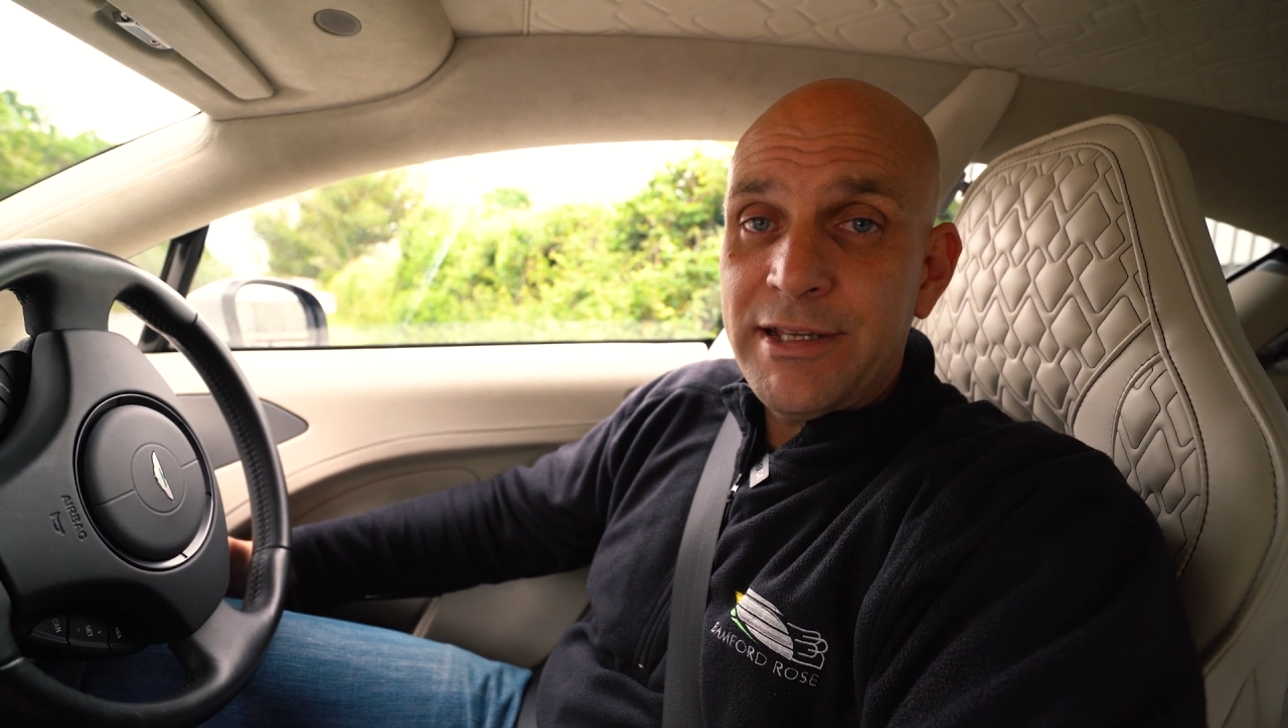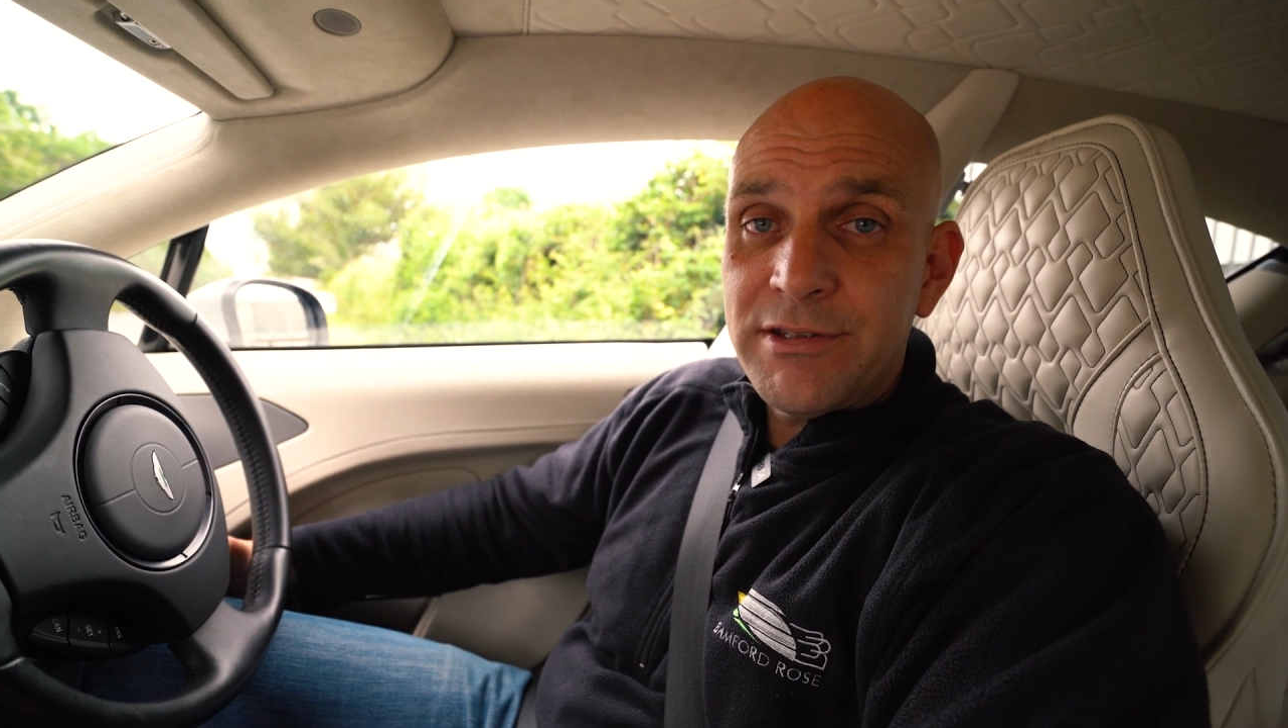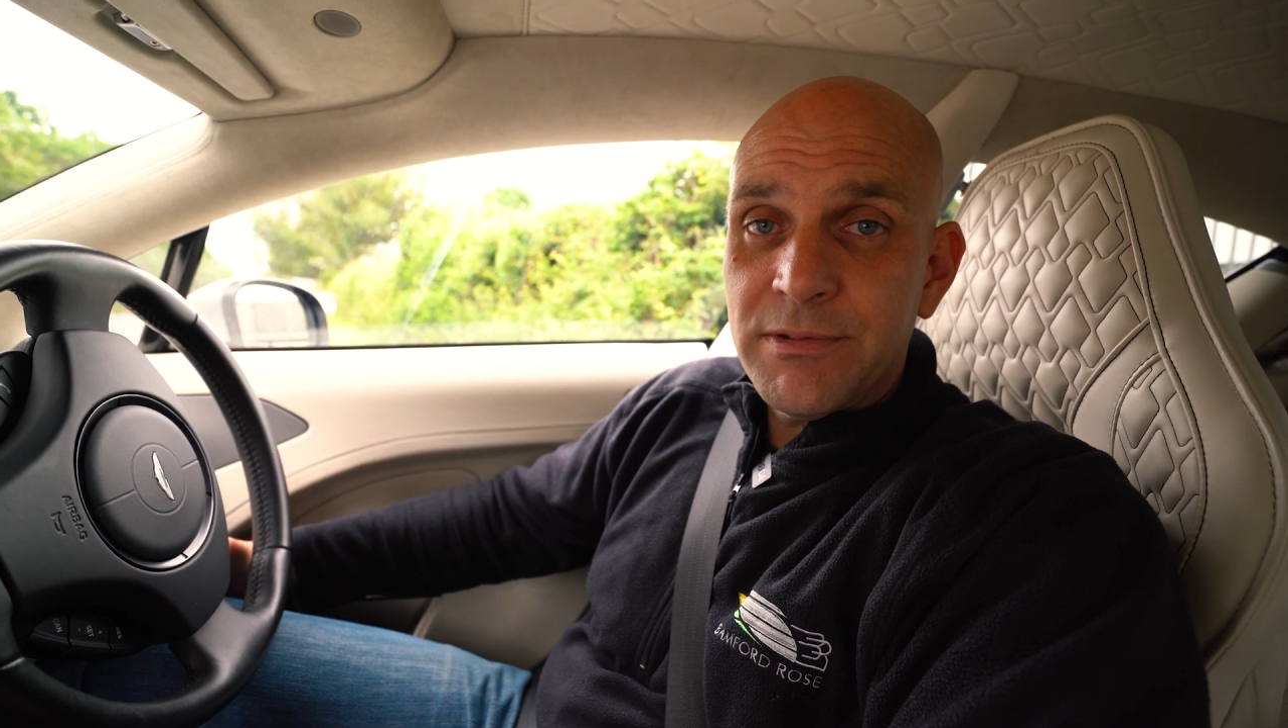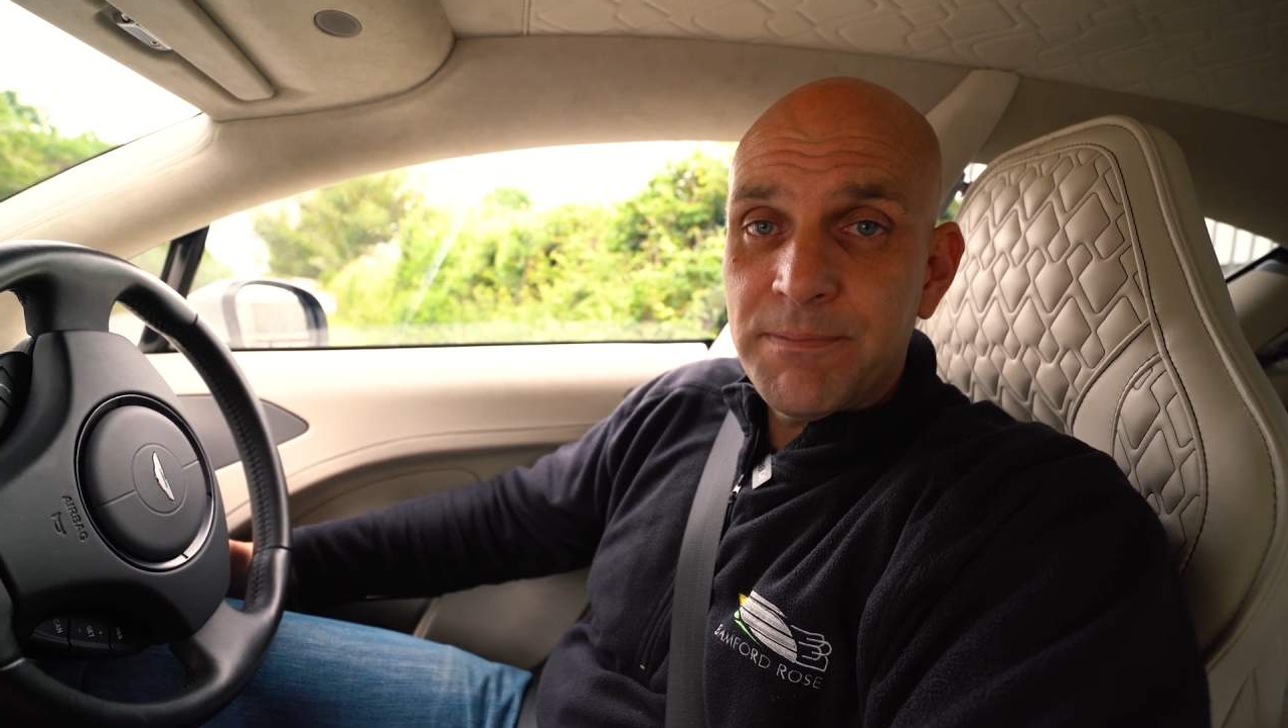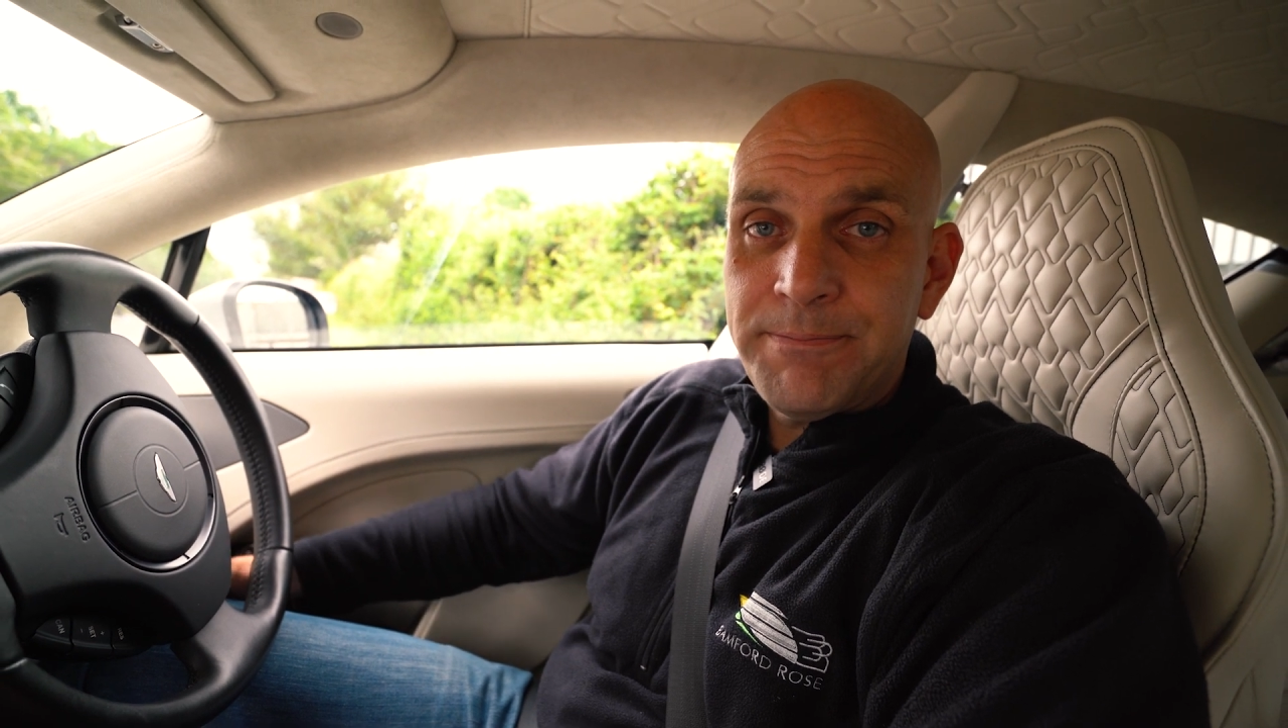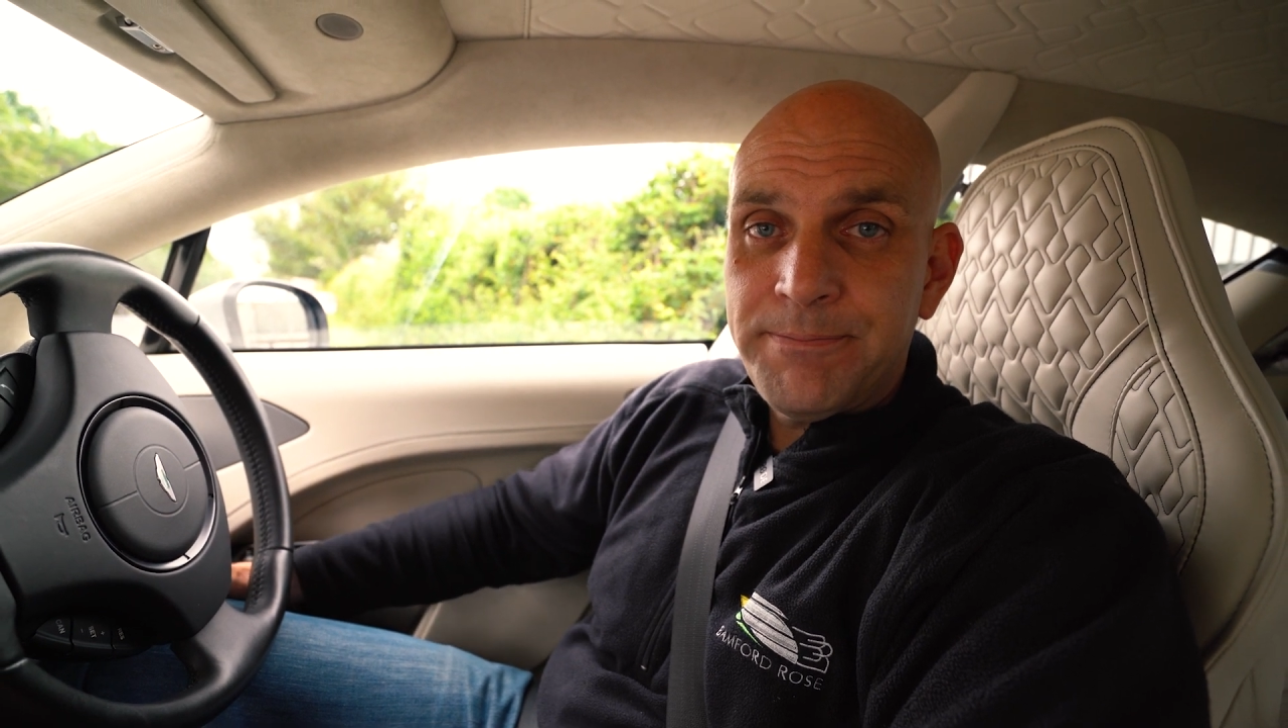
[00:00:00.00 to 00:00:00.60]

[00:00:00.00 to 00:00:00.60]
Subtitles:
isn't.